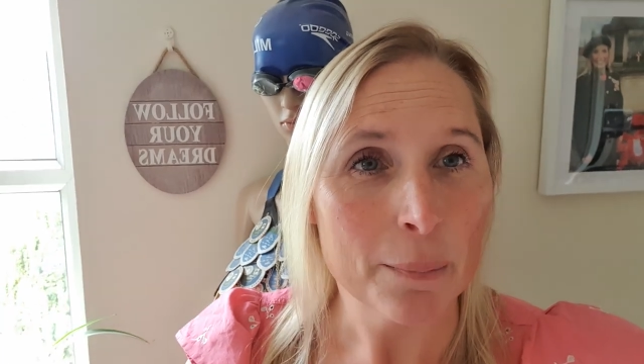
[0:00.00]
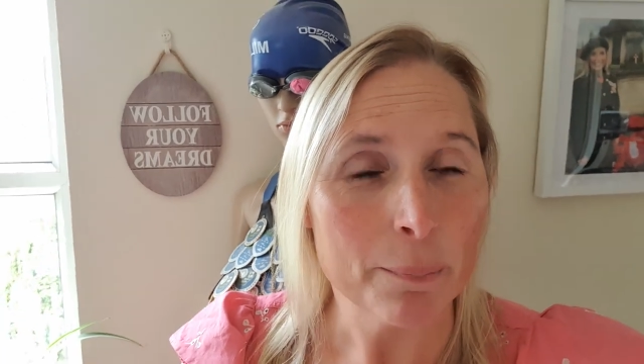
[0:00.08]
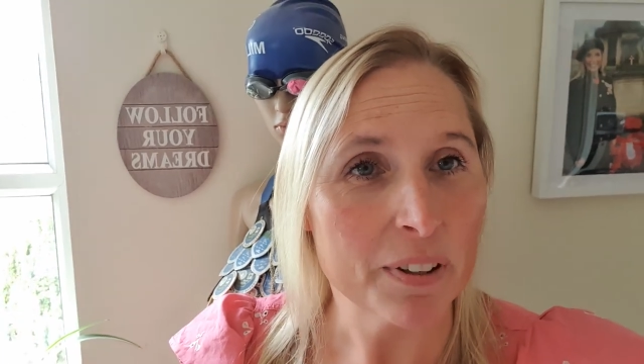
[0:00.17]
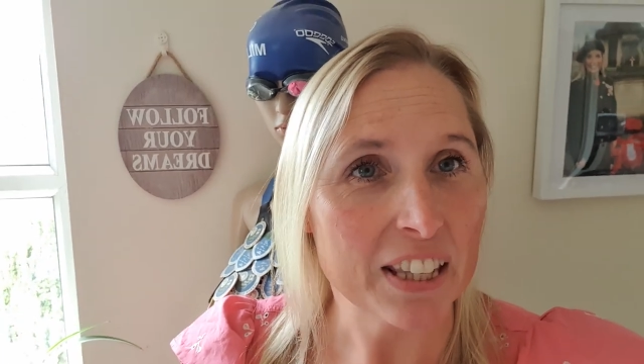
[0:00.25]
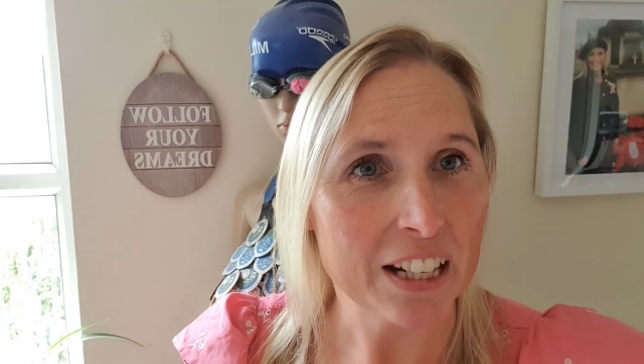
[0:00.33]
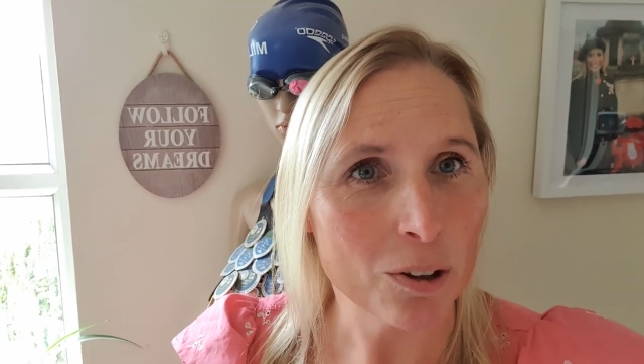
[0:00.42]

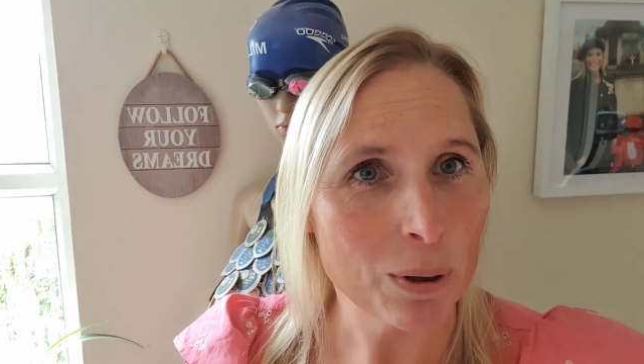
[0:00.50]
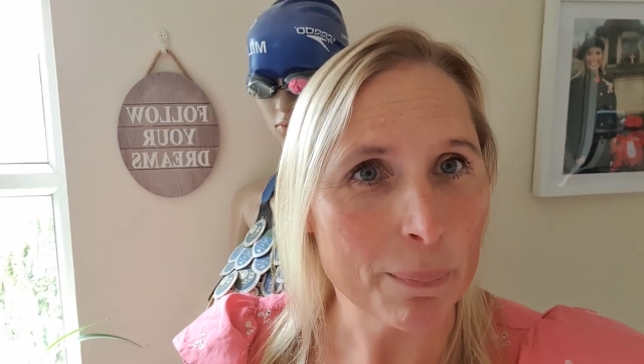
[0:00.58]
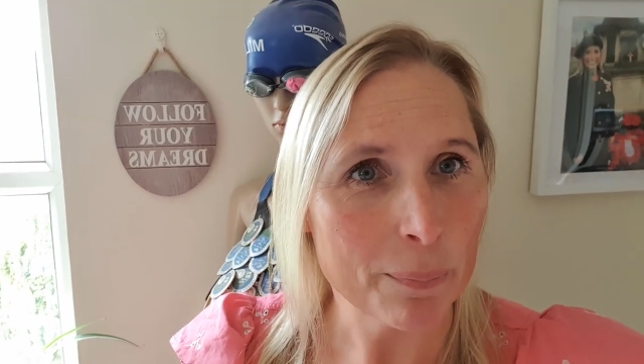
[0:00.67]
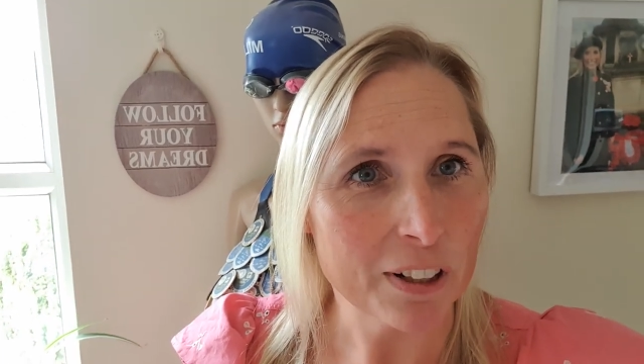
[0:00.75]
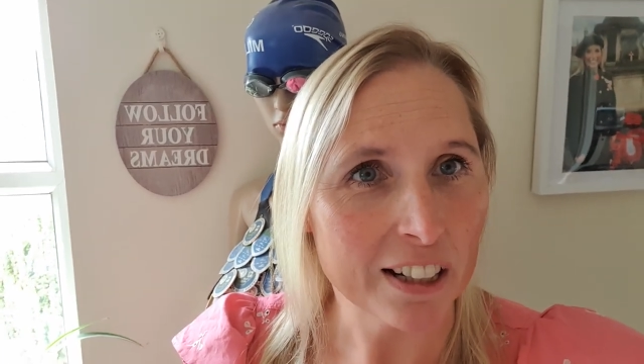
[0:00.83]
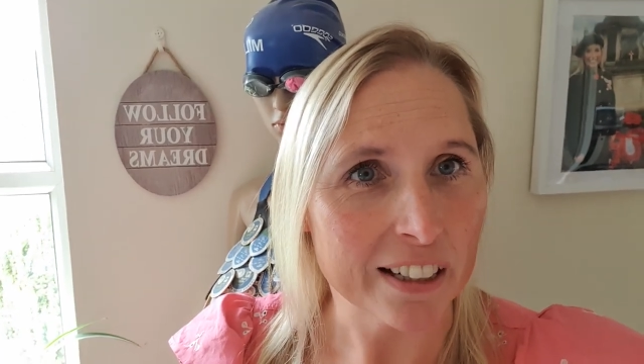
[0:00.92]
But then I
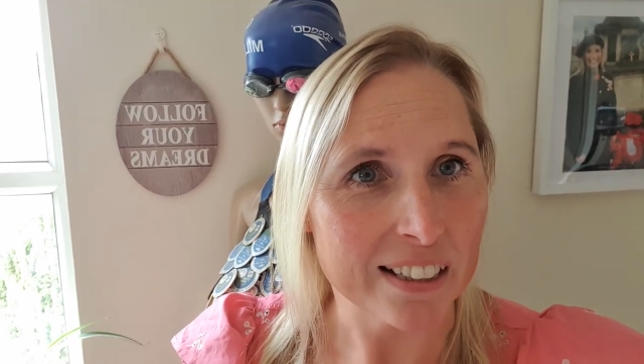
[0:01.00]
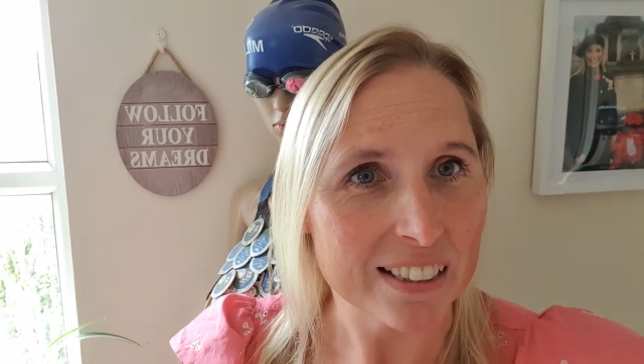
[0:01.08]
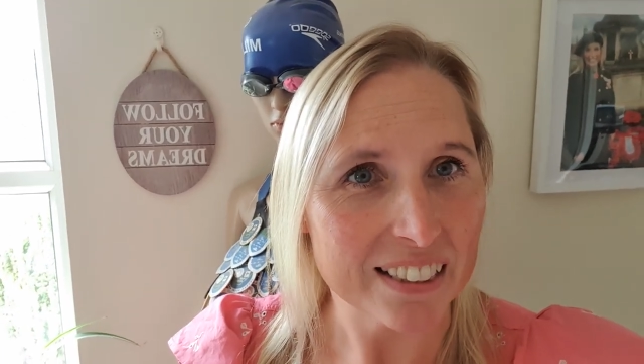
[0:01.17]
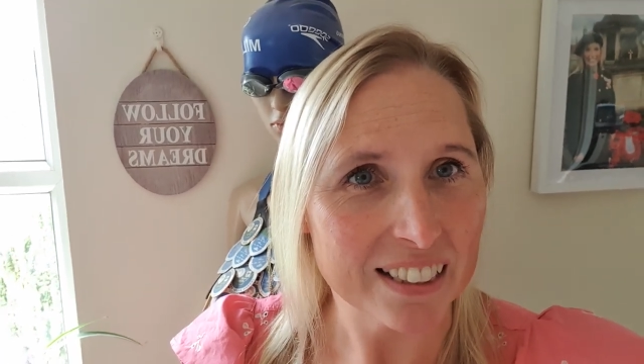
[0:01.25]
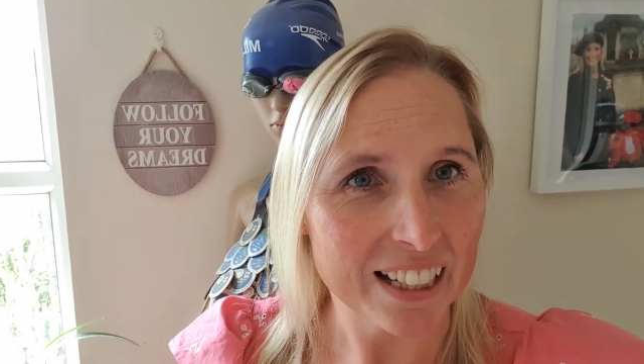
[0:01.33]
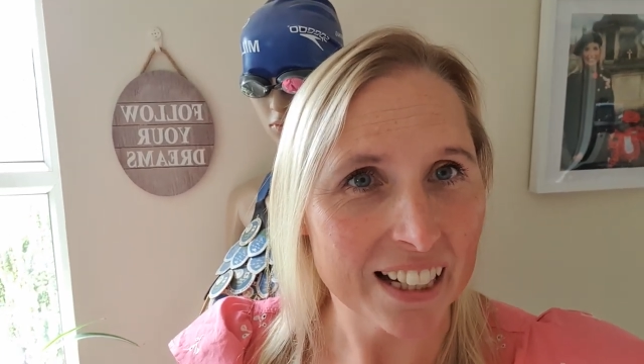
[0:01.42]
went
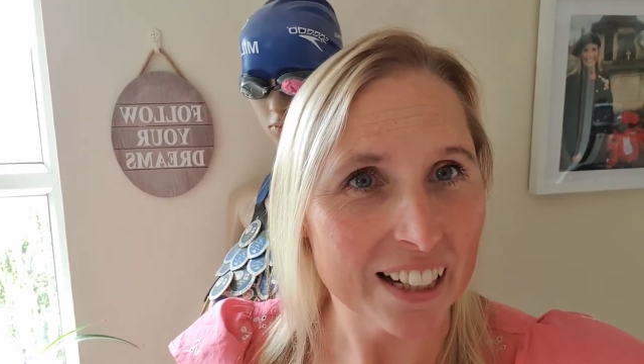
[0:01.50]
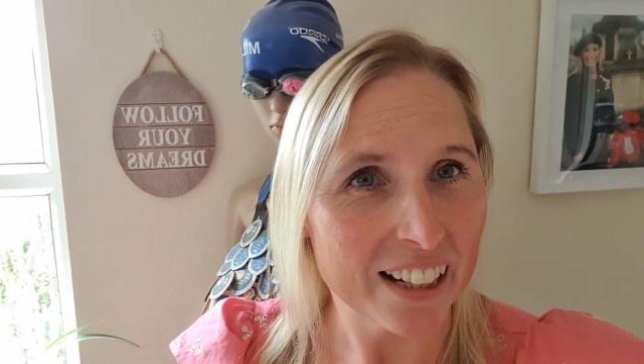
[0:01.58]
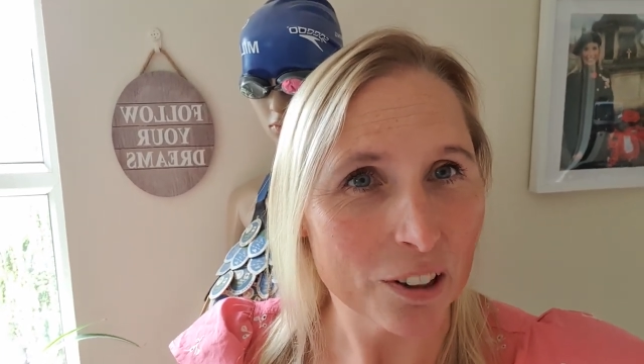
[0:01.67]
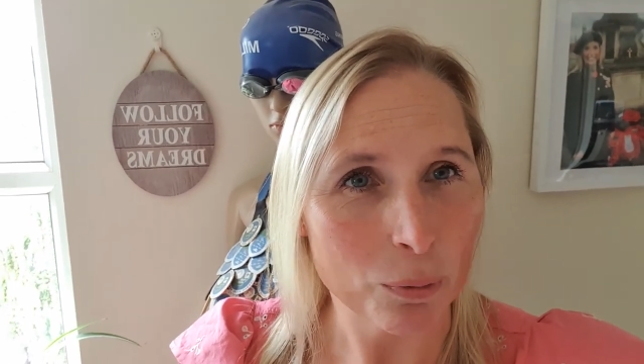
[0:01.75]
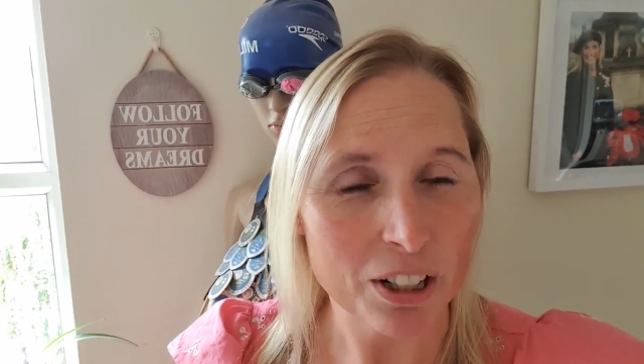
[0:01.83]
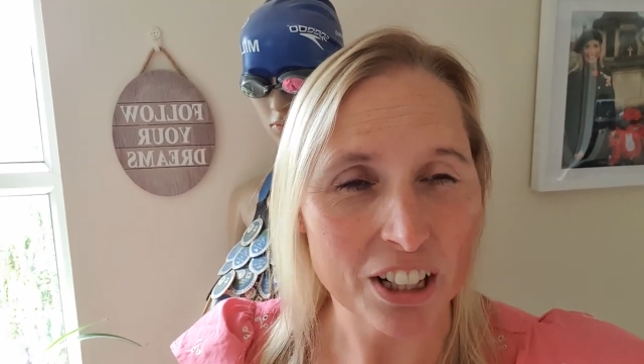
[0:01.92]
blind
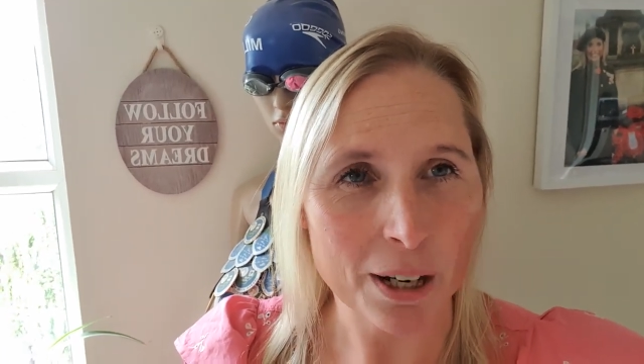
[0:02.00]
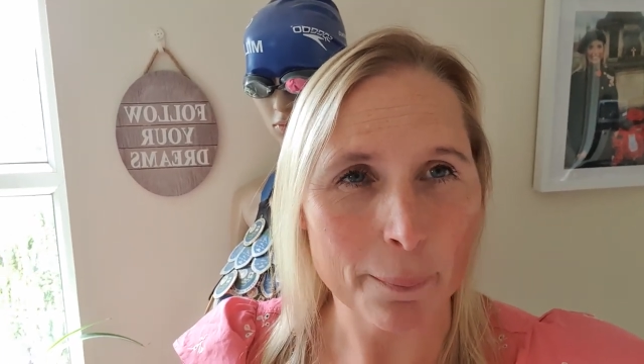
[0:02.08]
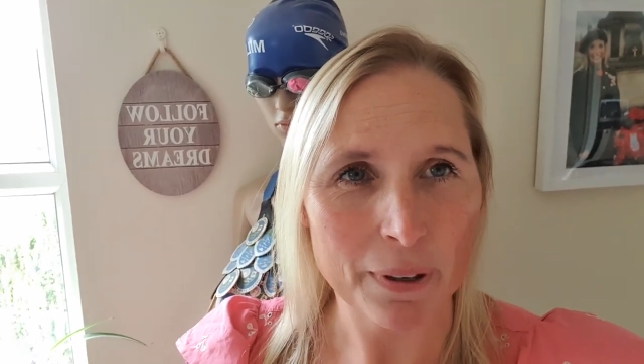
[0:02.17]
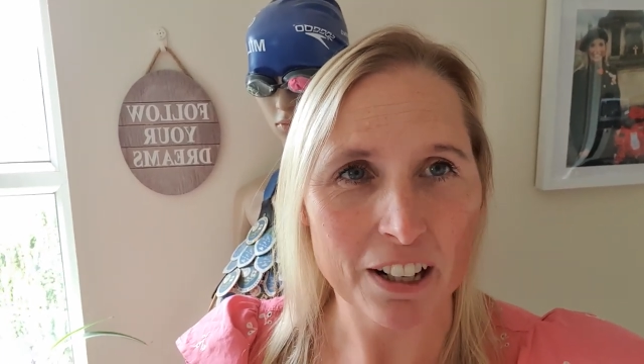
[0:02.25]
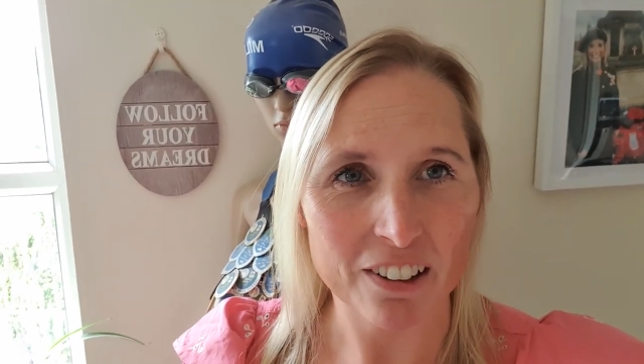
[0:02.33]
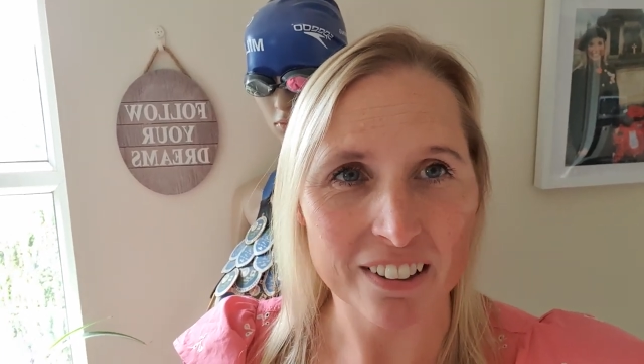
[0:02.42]
and I woke up
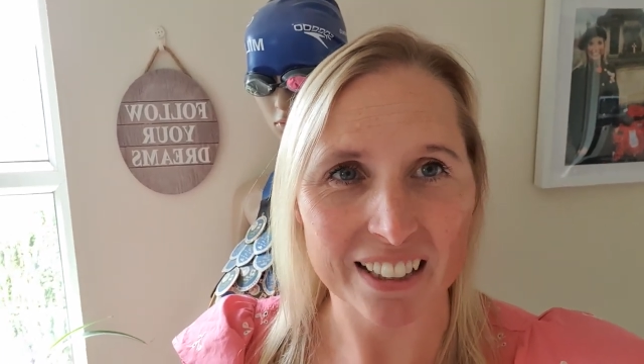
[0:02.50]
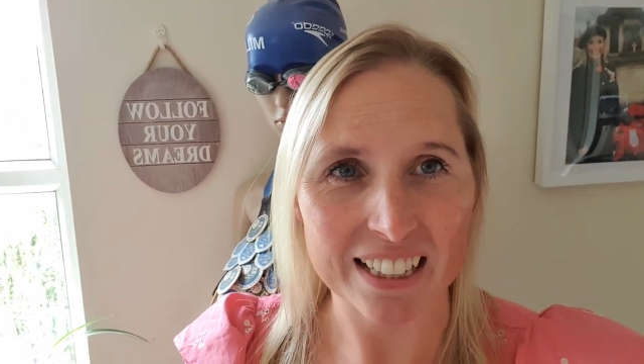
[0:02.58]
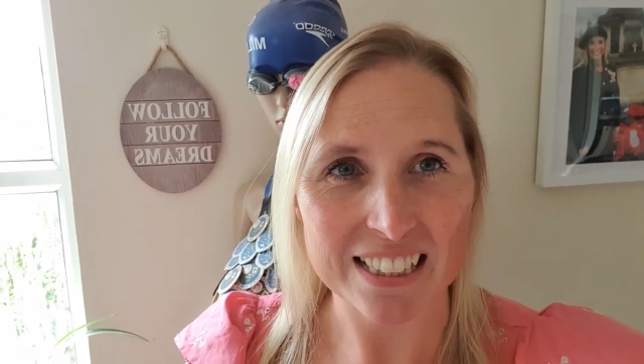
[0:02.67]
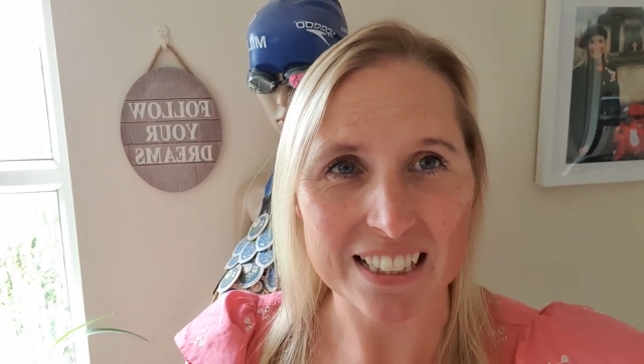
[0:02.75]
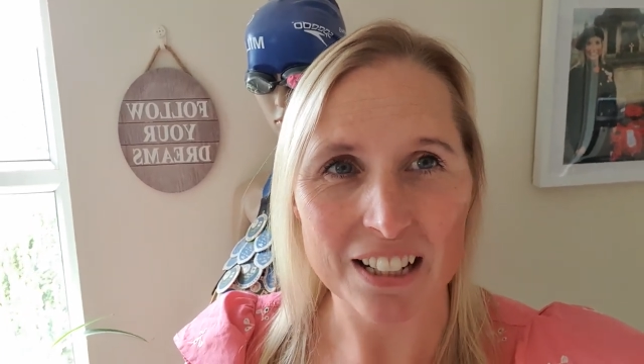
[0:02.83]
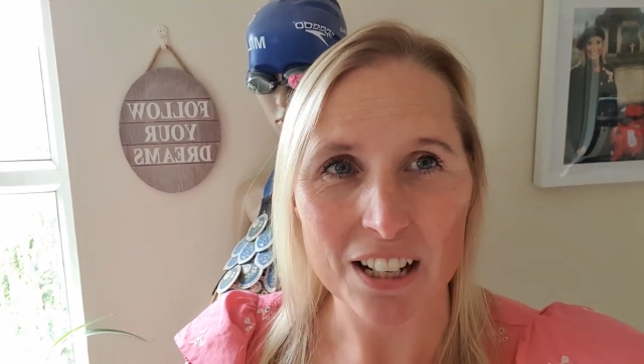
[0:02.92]

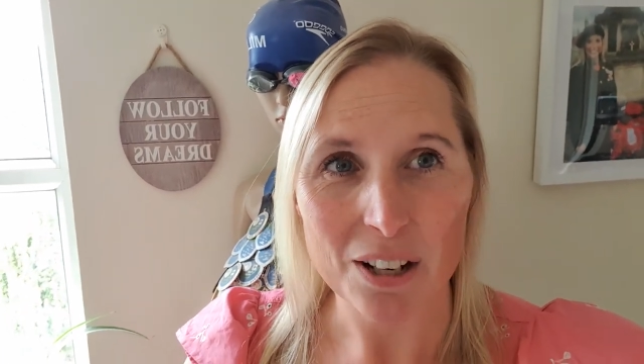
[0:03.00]
paralyzed.